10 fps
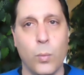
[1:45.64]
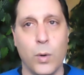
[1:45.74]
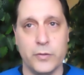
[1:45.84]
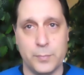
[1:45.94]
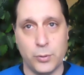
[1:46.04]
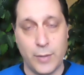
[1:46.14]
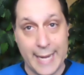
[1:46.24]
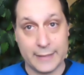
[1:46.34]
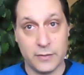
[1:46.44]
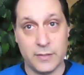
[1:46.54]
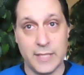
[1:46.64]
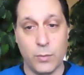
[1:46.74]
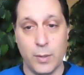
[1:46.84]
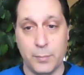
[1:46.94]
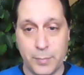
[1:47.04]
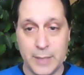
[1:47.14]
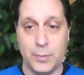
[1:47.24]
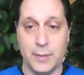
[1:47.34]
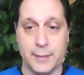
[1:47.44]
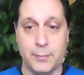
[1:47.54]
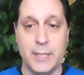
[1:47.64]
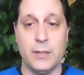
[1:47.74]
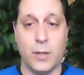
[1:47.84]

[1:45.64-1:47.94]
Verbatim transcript: was practicing what people like me